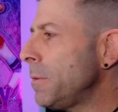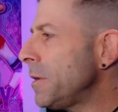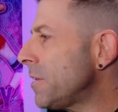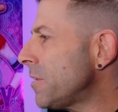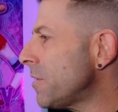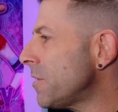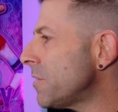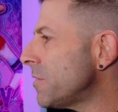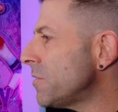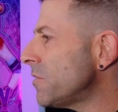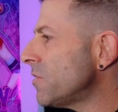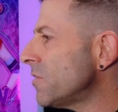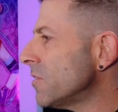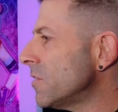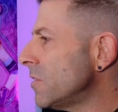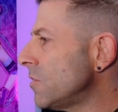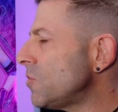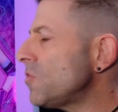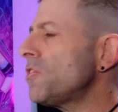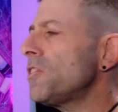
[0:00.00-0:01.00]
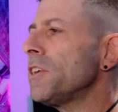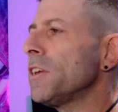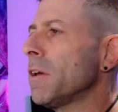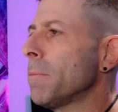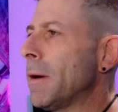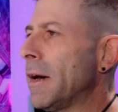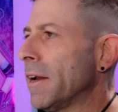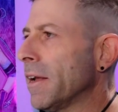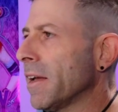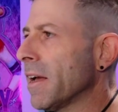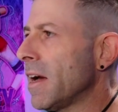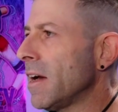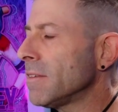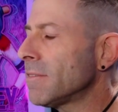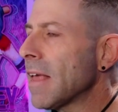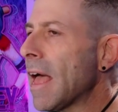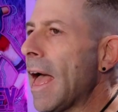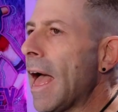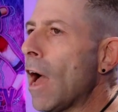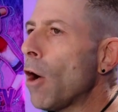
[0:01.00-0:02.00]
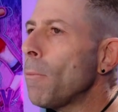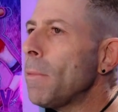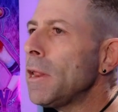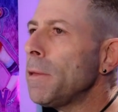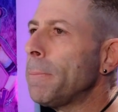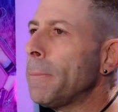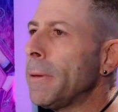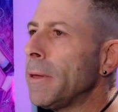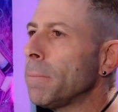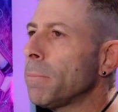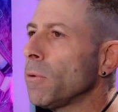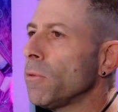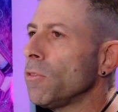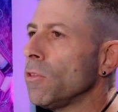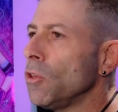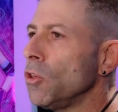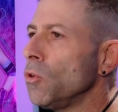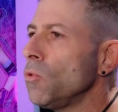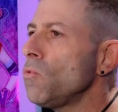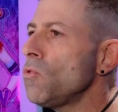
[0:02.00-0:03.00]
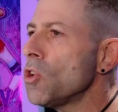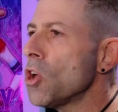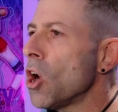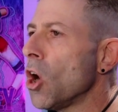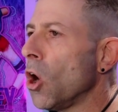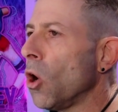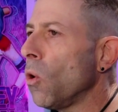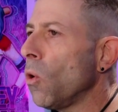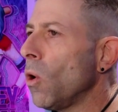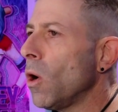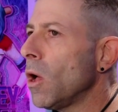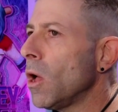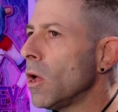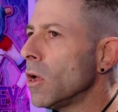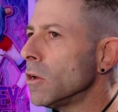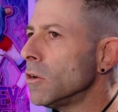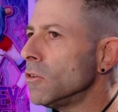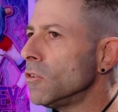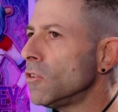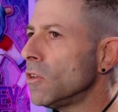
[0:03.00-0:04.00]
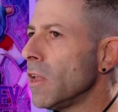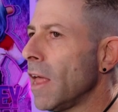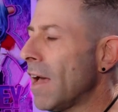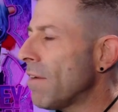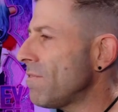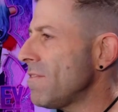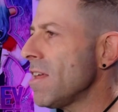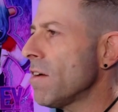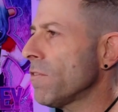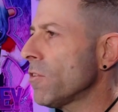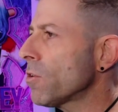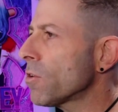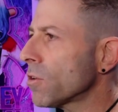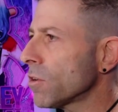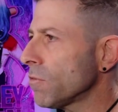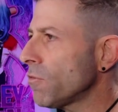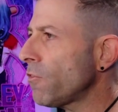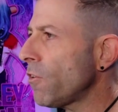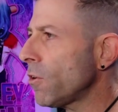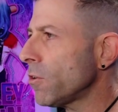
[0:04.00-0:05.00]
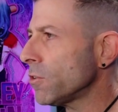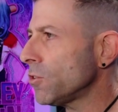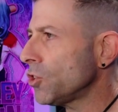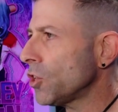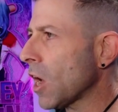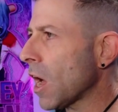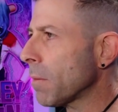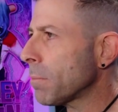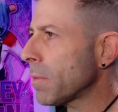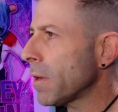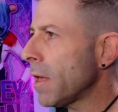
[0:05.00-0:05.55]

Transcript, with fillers: because just think about it, guys. How many people do you know have never heard of Photoshop?